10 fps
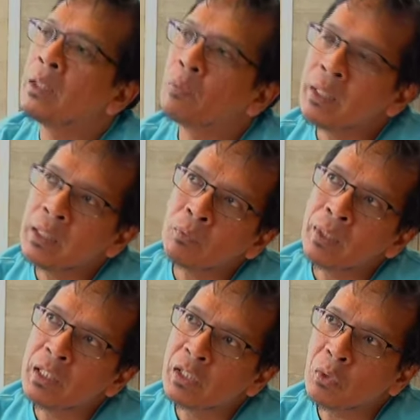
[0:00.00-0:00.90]

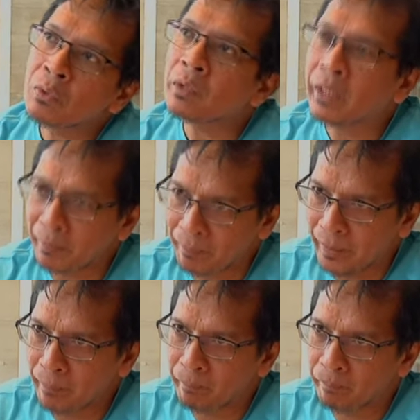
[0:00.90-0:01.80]
We don't keep
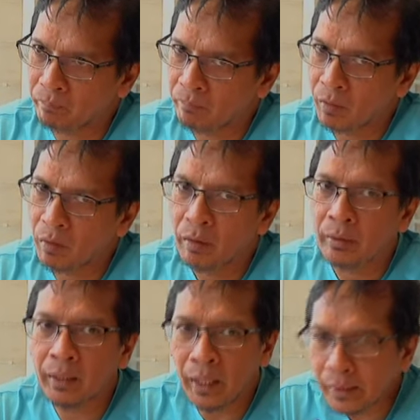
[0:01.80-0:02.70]
them.
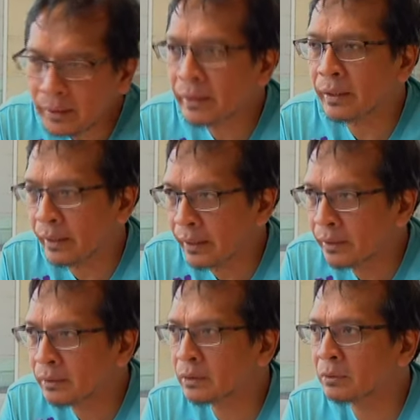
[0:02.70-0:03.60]
The idea
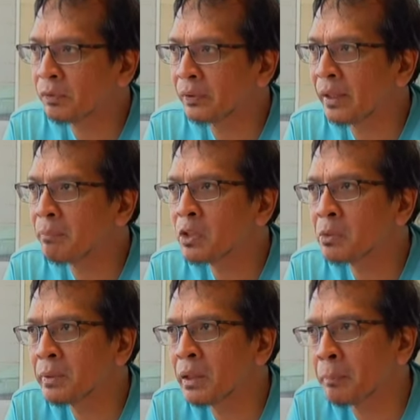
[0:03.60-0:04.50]
is for them
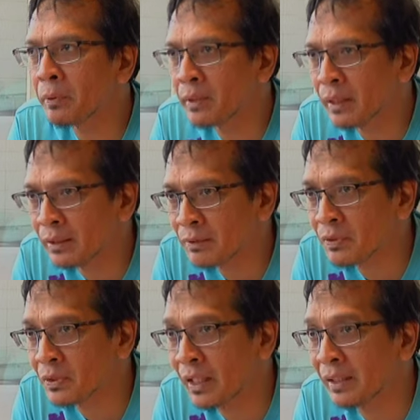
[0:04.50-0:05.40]
to be a productive
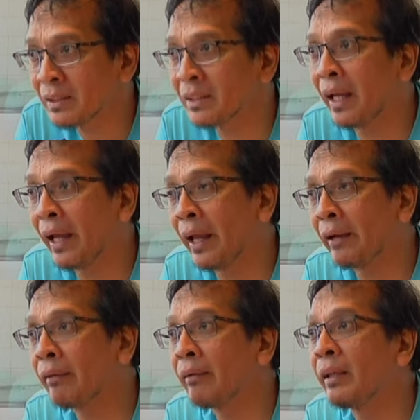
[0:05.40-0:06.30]
society
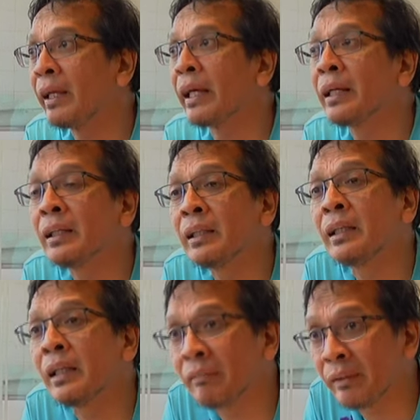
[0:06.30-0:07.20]
and they can
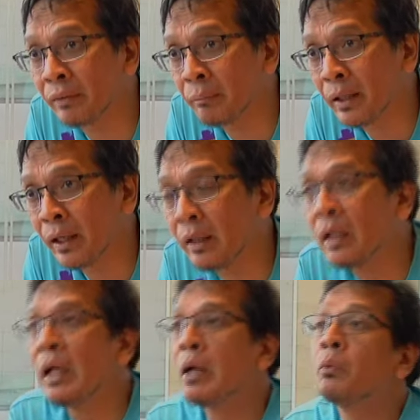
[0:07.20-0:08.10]
earn a living from that.
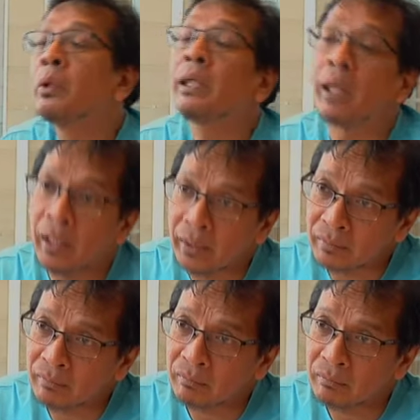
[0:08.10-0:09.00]
We can't.
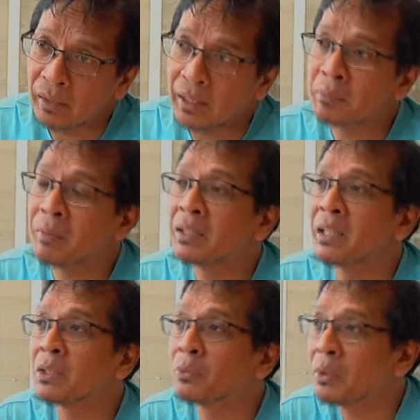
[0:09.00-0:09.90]
As much
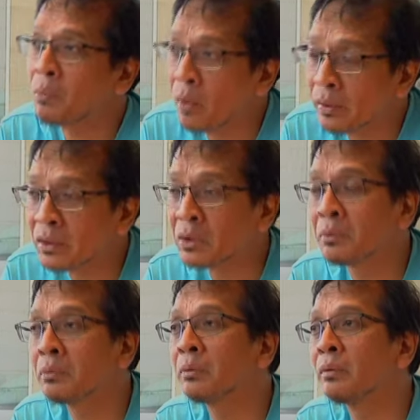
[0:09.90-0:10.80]
as we want
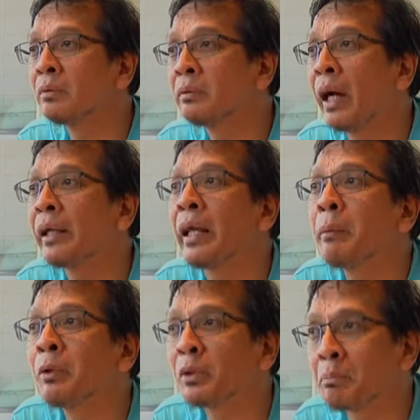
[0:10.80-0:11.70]
to, we are
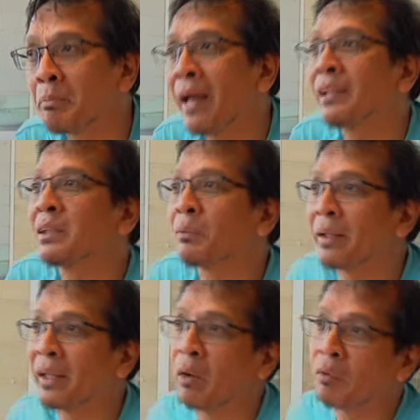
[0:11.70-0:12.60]
unable to match the
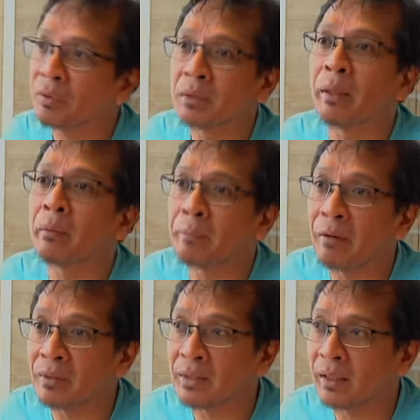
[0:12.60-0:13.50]
one that offers by the
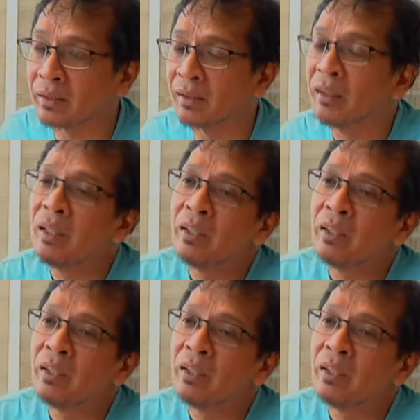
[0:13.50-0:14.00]
private sector.